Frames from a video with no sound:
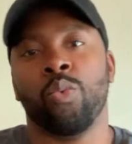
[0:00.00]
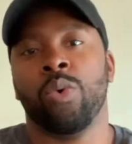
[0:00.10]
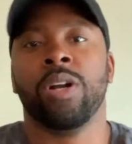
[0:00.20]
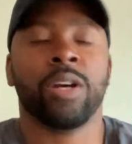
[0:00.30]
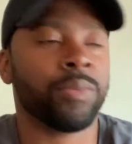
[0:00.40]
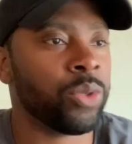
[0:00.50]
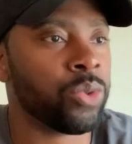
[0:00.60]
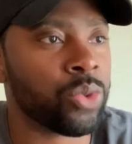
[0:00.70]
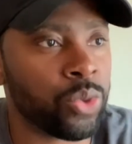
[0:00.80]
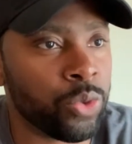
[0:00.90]
What up,
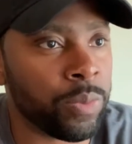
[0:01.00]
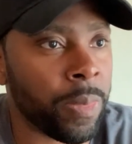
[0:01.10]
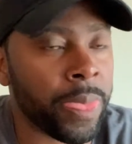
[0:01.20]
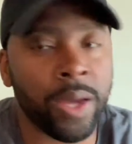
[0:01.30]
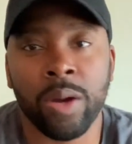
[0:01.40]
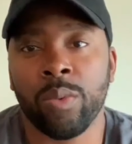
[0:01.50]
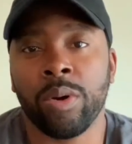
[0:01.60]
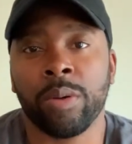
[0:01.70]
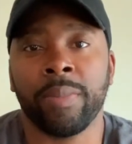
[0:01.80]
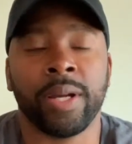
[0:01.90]
YouTube?
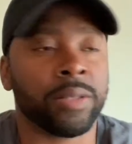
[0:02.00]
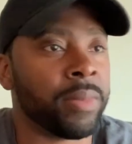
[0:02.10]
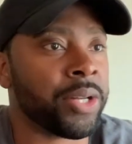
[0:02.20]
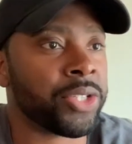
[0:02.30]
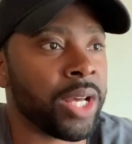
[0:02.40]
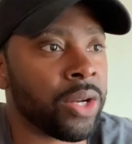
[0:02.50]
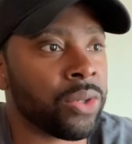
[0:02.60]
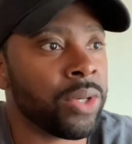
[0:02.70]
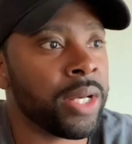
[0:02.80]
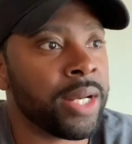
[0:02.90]
Welcome back to my
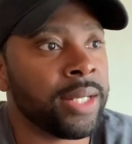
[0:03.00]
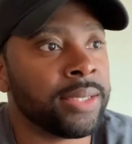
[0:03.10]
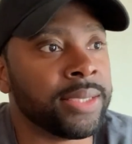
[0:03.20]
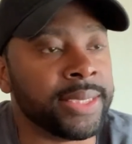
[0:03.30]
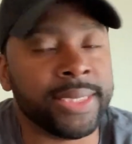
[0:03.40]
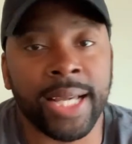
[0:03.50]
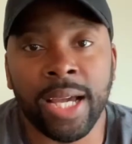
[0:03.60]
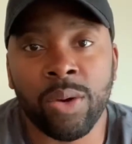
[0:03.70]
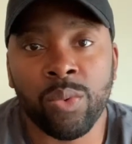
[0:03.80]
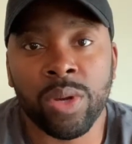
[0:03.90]
channel.
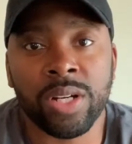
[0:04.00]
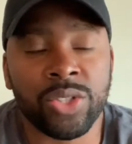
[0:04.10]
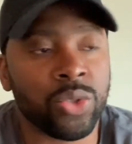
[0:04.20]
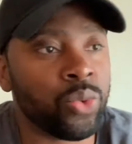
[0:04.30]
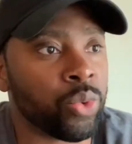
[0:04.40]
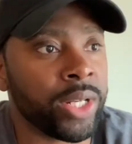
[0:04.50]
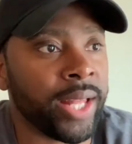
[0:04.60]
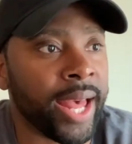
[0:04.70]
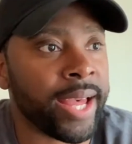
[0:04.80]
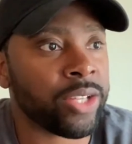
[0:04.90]
Today I wanted to
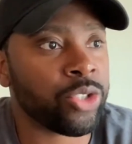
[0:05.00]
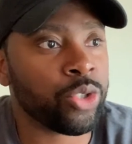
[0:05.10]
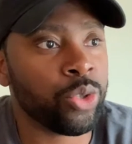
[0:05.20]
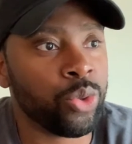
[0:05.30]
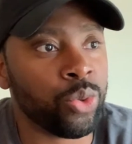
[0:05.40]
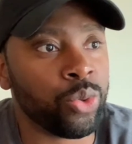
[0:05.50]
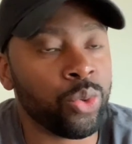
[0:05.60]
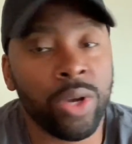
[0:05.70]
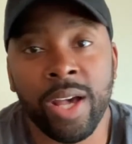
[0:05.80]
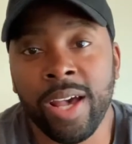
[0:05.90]
react
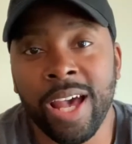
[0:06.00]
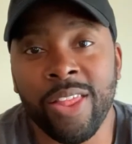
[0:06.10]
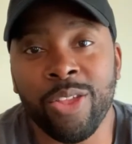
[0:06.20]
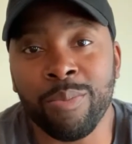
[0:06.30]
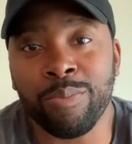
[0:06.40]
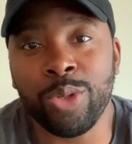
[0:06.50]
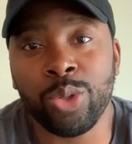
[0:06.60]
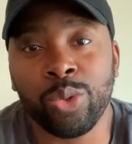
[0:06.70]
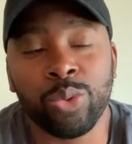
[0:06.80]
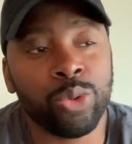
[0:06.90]
to the
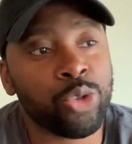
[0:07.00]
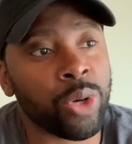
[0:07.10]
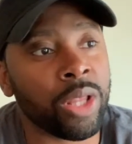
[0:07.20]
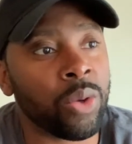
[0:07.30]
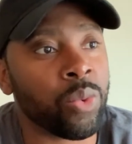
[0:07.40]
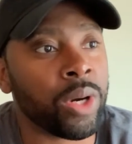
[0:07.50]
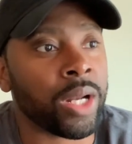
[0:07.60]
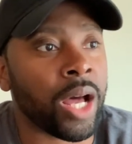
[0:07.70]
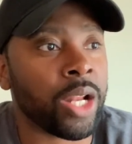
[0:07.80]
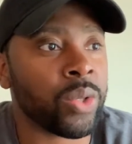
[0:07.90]
Mule trailer
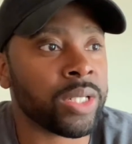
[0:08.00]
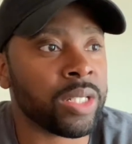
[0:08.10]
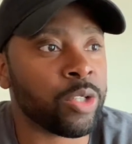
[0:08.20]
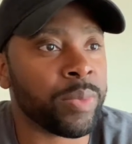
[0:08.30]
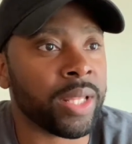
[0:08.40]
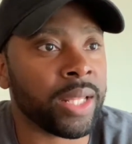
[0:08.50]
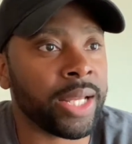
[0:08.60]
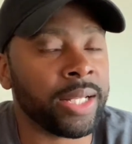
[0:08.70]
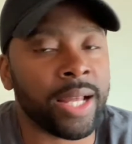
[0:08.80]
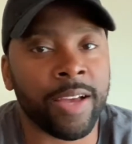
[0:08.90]
one. I know it's a little bit
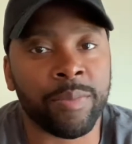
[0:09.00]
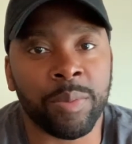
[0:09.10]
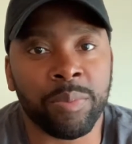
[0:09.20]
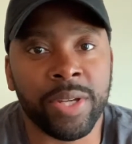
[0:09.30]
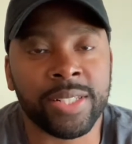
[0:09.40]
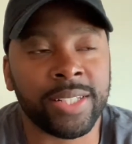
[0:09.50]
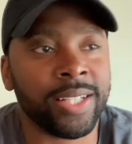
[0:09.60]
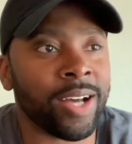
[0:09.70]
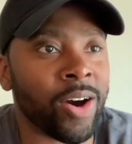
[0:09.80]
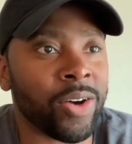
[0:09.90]
late. I've been
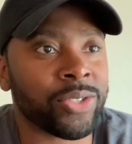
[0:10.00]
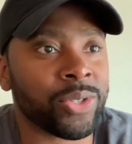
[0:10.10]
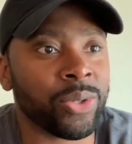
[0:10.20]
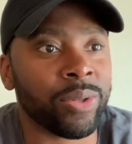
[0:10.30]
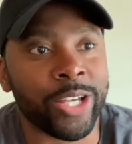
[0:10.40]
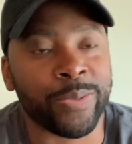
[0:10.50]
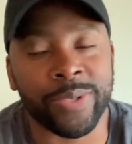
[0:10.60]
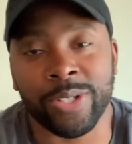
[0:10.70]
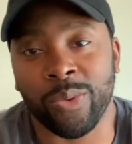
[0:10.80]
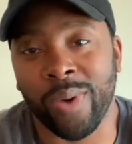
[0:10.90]
busy. Also, it's
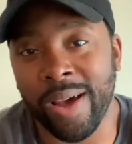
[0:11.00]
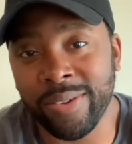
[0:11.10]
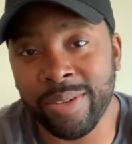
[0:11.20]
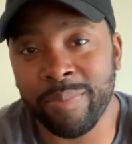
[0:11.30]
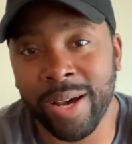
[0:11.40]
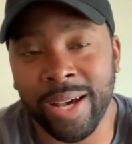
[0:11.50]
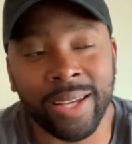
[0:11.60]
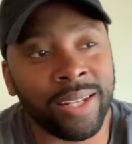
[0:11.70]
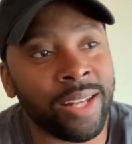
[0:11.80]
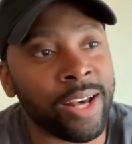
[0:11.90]
been surrounded
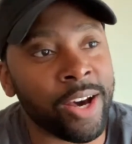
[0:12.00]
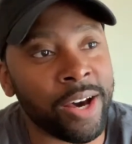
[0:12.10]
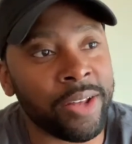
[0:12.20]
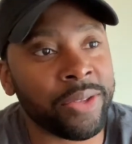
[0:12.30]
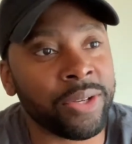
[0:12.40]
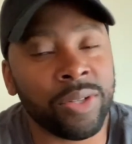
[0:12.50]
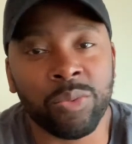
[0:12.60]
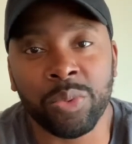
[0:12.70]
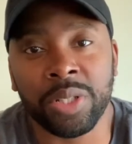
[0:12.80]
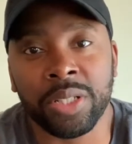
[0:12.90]
by other
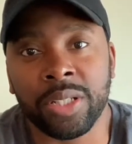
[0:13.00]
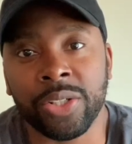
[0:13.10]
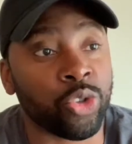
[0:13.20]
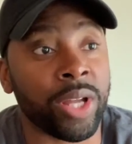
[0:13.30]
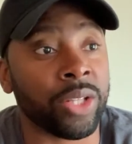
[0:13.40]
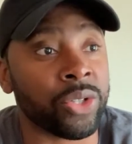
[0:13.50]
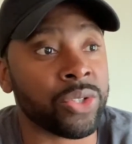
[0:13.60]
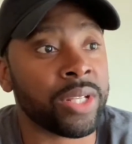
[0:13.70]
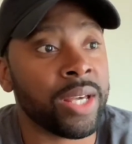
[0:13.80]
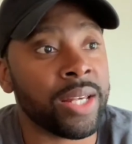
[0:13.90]
really good
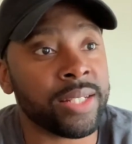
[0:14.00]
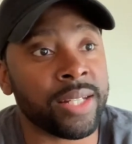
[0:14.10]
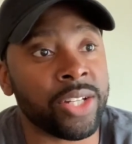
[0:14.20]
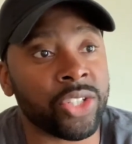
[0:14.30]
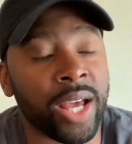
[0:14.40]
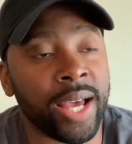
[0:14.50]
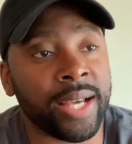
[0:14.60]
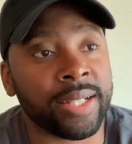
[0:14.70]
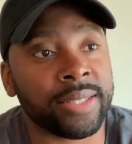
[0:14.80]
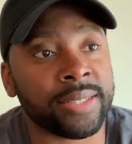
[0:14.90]
trailers such
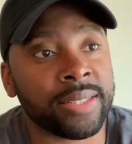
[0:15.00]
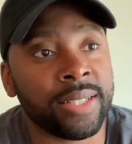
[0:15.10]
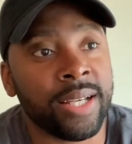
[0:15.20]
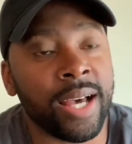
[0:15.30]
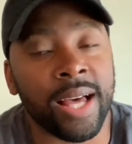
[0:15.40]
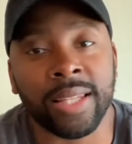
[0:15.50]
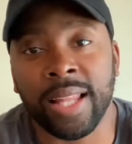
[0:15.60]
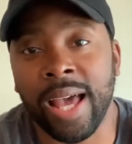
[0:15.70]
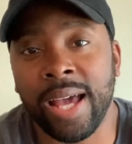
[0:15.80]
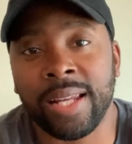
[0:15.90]
as
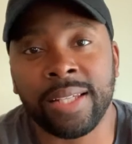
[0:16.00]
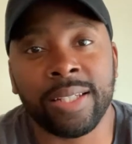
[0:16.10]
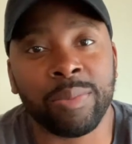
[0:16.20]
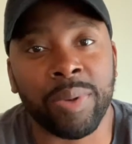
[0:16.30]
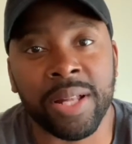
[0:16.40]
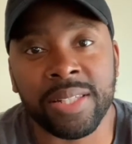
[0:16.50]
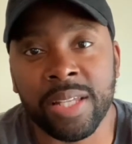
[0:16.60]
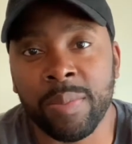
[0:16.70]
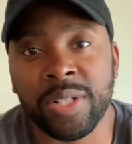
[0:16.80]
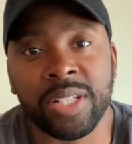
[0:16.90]
Aladdin, Pet
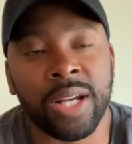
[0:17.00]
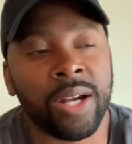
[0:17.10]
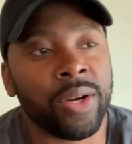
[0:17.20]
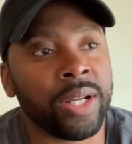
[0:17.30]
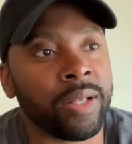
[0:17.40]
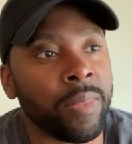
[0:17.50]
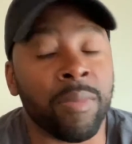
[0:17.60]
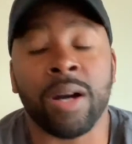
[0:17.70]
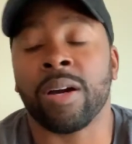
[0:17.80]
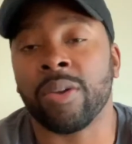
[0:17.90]
Sematary,
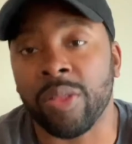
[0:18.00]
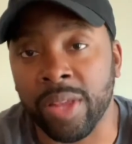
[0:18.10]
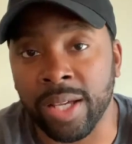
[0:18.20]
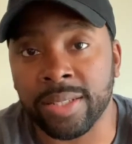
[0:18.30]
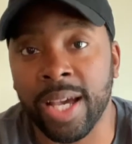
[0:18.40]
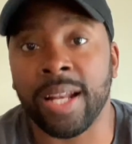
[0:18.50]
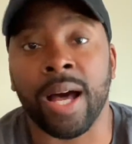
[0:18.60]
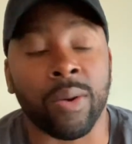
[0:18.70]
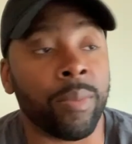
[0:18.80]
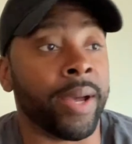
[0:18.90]
among other things, and
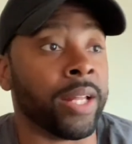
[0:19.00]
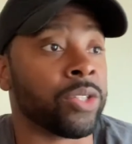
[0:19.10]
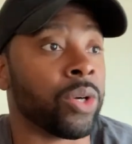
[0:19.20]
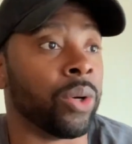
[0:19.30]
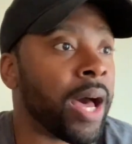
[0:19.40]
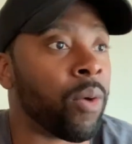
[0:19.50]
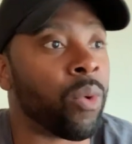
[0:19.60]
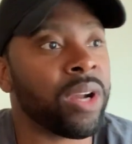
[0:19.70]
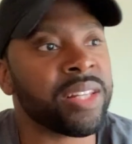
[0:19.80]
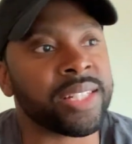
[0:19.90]
Aquaman. So I
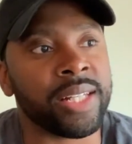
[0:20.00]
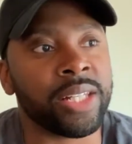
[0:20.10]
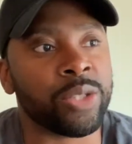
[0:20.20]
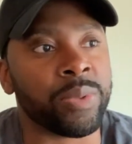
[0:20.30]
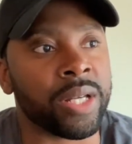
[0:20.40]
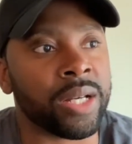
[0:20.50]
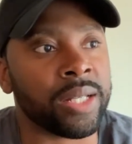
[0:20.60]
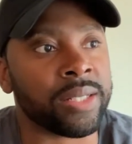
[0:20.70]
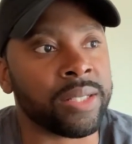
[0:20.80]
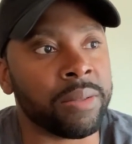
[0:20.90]
wanted to see this
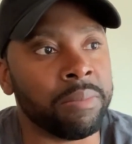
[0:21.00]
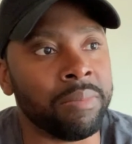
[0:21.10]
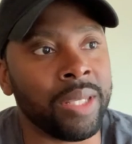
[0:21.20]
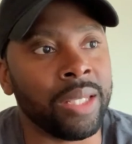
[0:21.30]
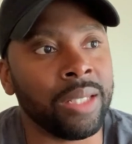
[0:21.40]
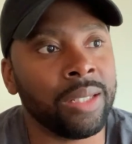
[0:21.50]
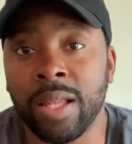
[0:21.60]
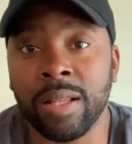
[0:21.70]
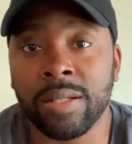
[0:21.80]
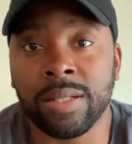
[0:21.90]
because to me,
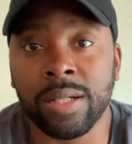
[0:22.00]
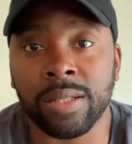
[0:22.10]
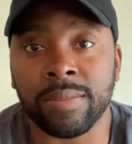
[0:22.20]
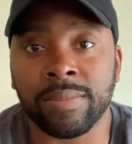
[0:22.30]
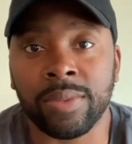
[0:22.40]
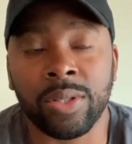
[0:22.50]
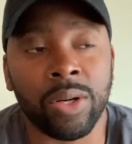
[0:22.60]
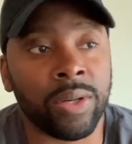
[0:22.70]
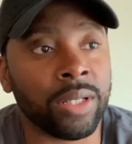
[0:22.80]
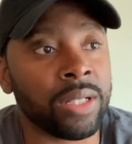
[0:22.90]
it looks good. You
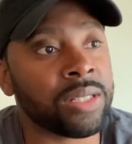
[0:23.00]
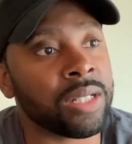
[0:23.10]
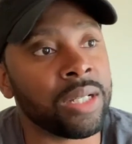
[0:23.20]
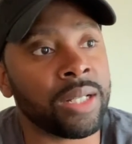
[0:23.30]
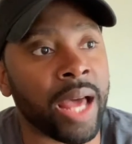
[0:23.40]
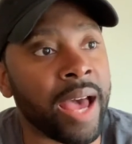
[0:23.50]
know, it looks good.